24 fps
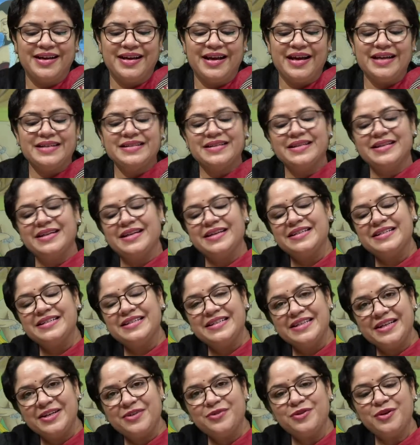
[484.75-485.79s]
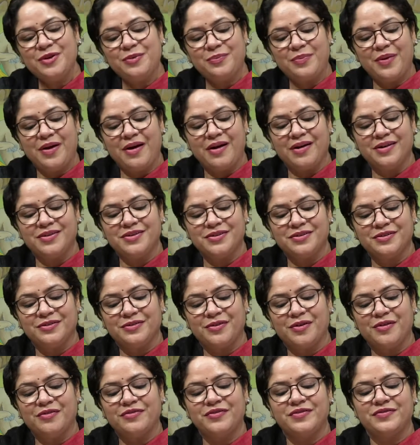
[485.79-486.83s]
as an integral part
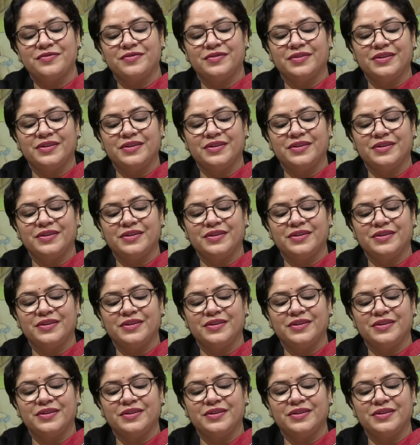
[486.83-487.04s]
of